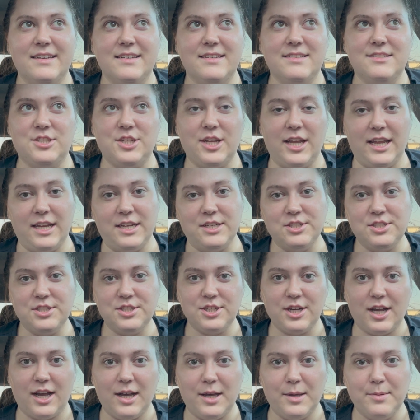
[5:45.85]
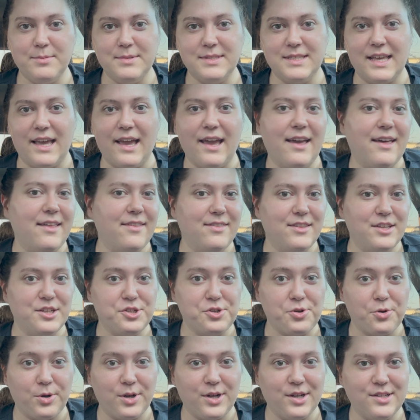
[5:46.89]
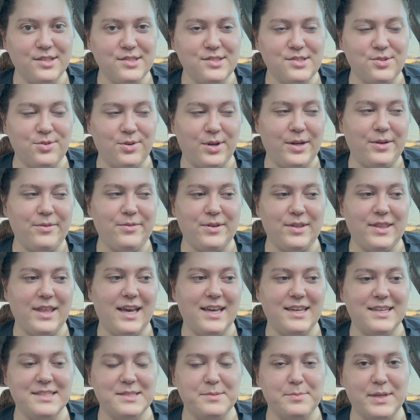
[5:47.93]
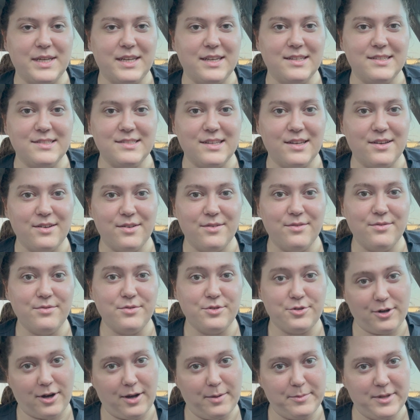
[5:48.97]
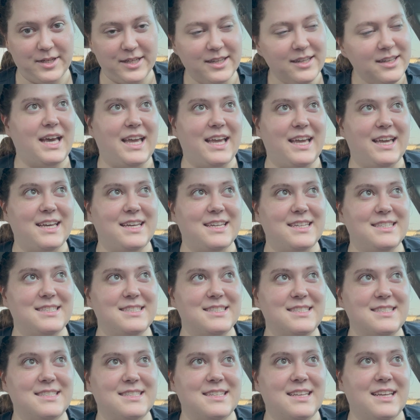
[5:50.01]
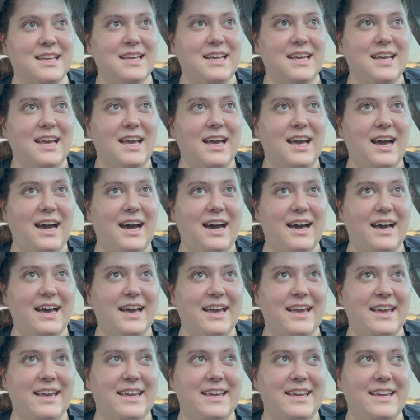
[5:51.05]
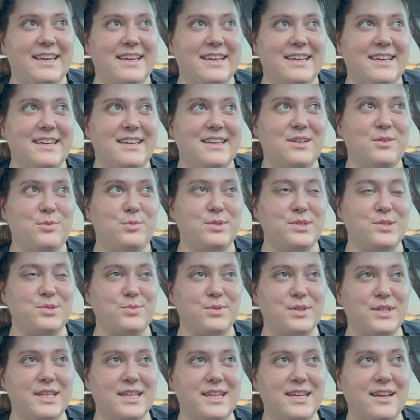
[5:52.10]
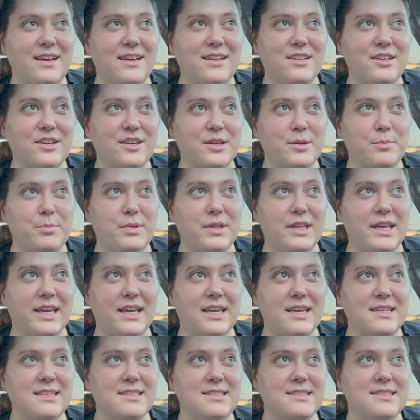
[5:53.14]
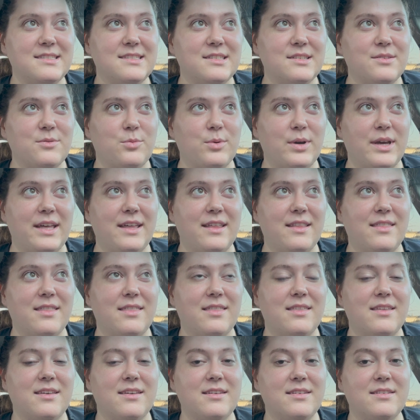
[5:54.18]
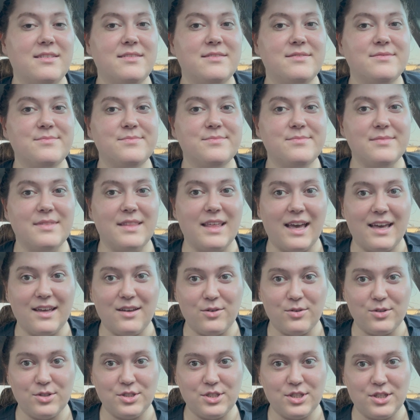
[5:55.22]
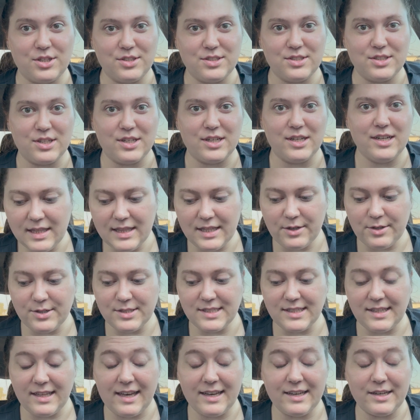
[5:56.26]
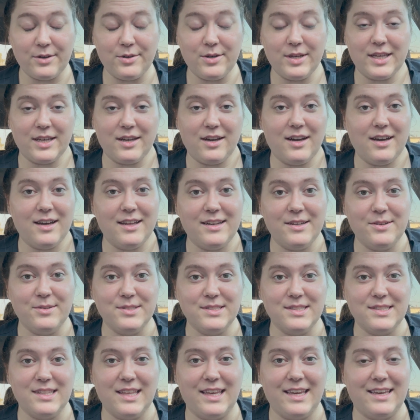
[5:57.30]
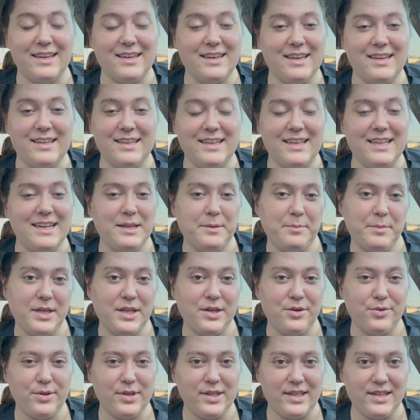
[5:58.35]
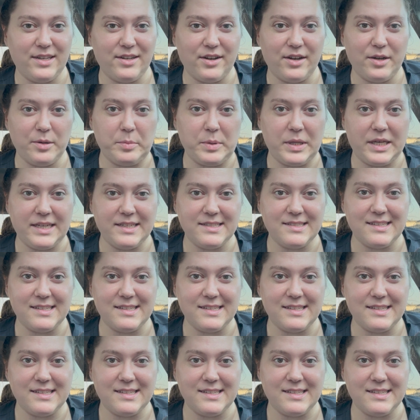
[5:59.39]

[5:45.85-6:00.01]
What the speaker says: changed jobs, and the short story for that is because of drama, and I was really not in a good place with that old shelter. There was a lot going on. It was like getting me in a really dark place,